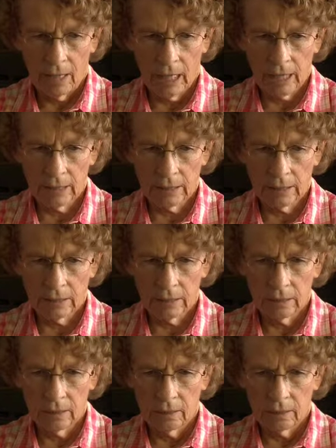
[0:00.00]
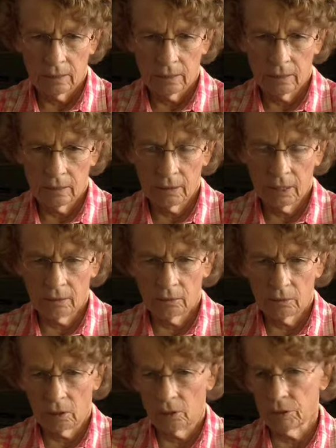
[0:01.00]
And
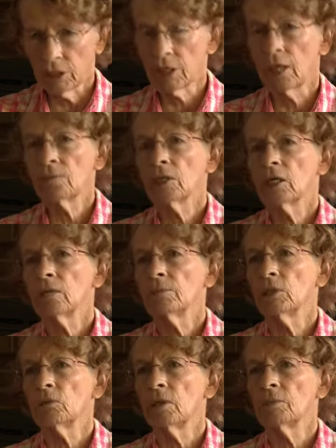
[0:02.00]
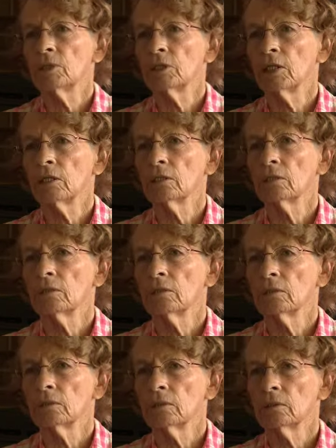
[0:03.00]
then on the same day, Bill represented the,
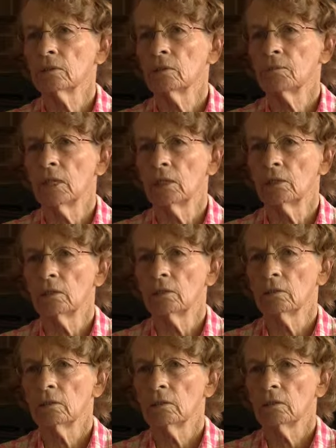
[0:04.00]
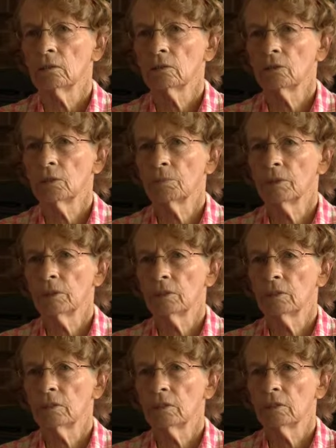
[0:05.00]
the male
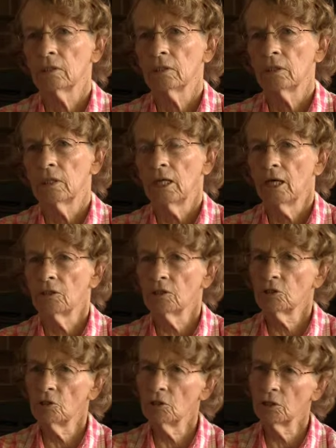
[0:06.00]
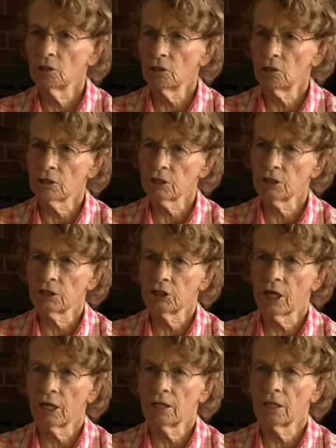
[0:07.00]
triplet. And the two girls,
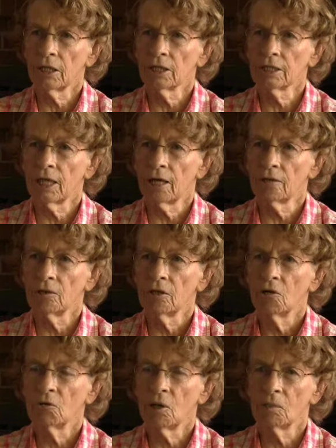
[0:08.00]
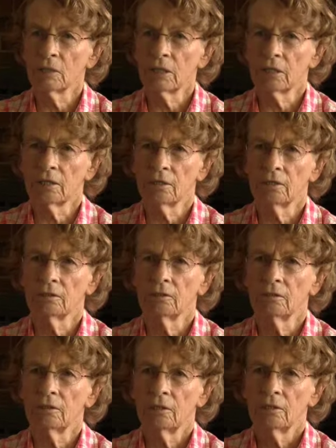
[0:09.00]
Shanna and Sally, represented the
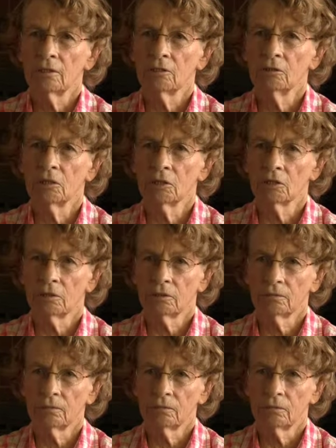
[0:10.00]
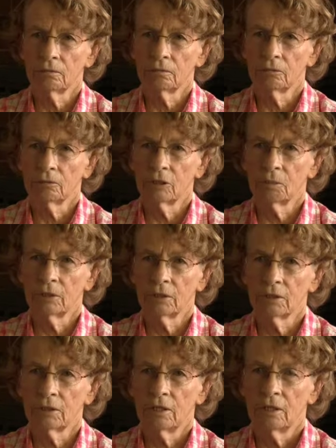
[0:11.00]
two girl
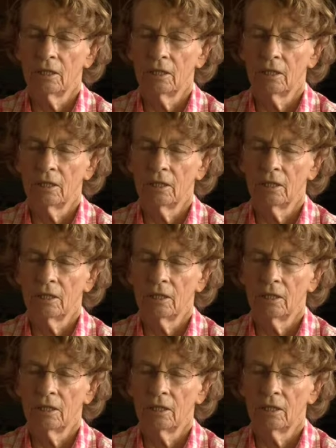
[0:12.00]
triplets.